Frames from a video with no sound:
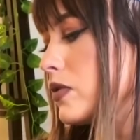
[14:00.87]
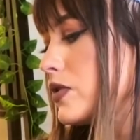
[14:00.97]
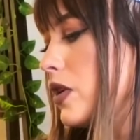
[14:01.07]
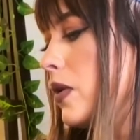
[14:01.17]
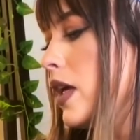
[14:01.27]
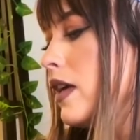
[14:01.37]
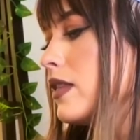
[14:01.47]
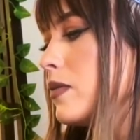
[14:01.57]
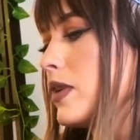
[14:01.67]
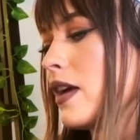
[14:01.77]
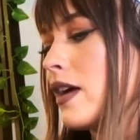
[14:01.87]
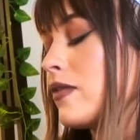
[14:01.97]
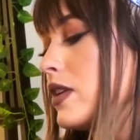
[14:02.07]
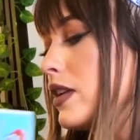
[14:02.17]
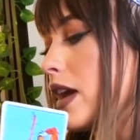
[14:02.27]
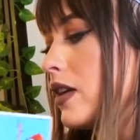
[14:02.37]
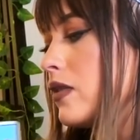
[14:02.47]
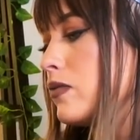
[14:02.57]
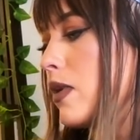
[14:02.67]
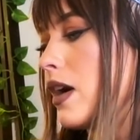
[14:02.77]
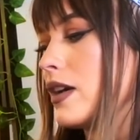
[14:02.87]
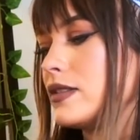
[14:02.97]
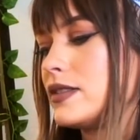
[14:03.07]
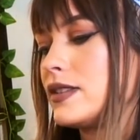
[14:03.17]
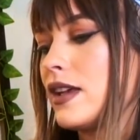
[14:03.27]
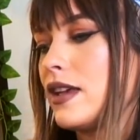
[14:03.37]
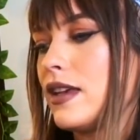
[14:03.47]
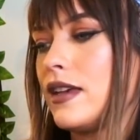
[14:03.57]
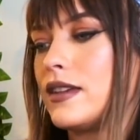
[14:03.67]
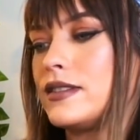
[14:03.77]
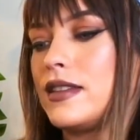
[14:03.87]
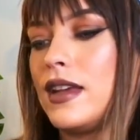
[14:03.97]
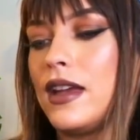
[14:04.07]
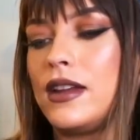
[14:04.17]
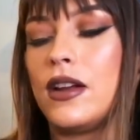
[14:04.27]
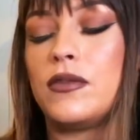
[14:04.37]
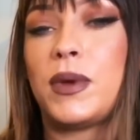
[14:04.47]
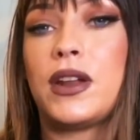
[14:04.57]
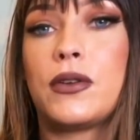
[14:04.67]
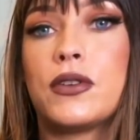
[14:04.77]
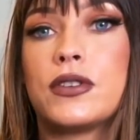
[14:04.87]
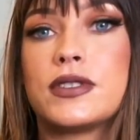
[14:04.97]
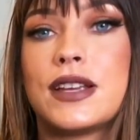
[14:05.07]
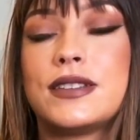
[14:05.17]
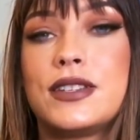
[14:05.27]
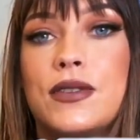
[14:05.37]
So then we have the Knight of Wands and the Eight of Pentacles. I see you